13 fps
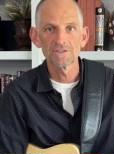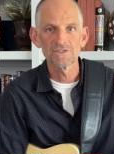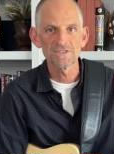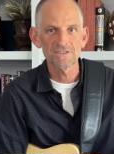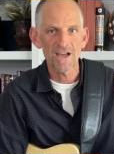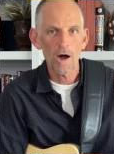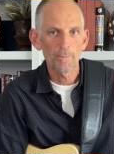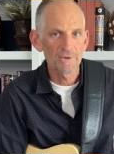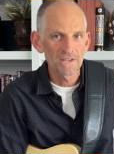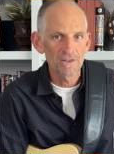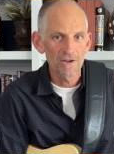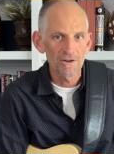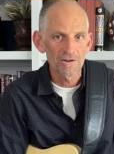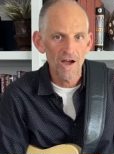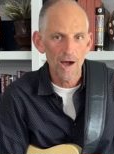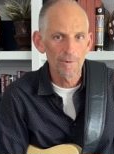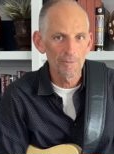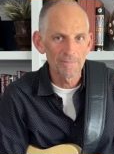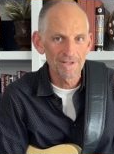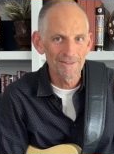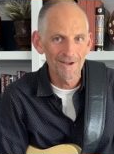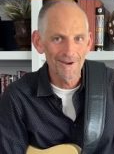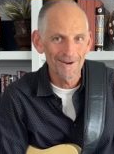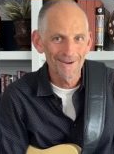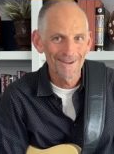she's I'll be there. I'm going to be there.